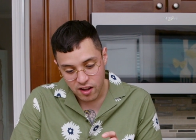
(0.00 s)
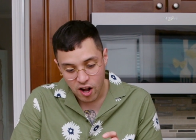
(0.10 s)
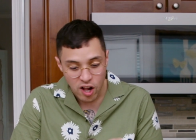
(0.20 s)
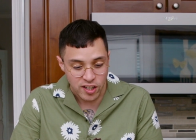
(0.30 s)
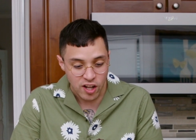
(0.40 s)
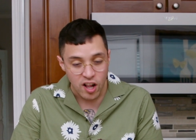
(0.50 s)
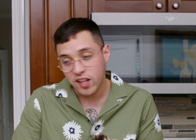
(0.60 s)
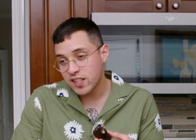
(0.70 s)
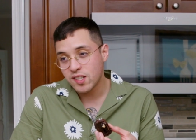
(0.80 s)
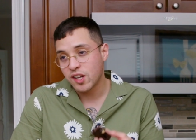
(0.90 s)
all in all,
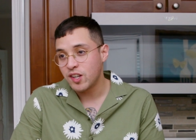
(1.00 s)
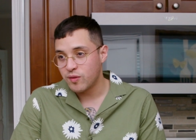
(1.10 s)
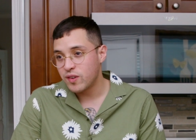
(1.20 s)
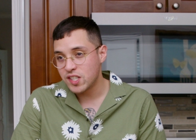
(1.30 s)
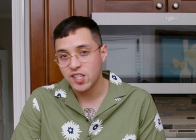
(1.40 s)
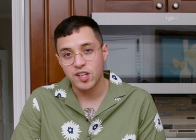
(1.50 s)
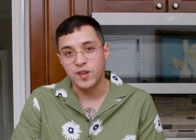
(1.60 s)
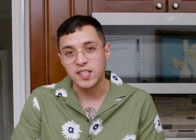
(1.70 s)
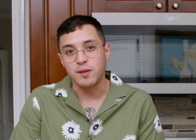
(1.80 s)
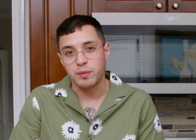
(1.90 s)
it's a good
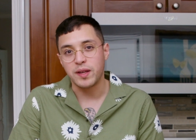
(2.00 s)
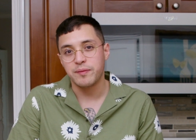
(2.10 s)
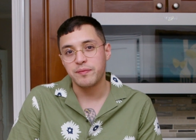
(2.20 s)
recipe.